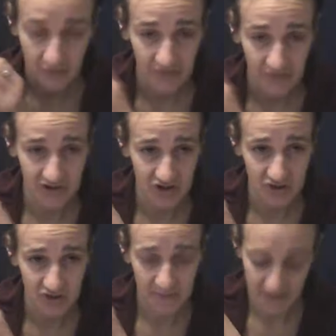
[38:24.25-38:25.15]

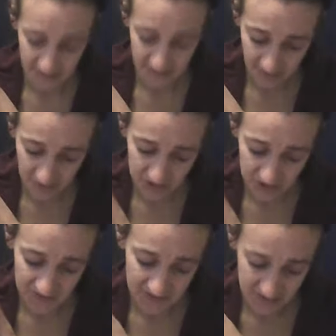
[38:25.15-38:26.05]
relationships,
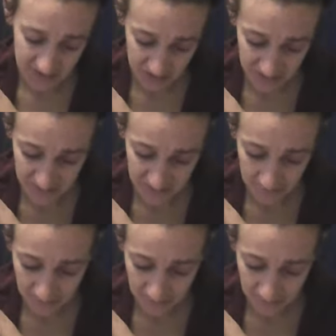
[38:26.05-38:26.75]
ideologies, and histories,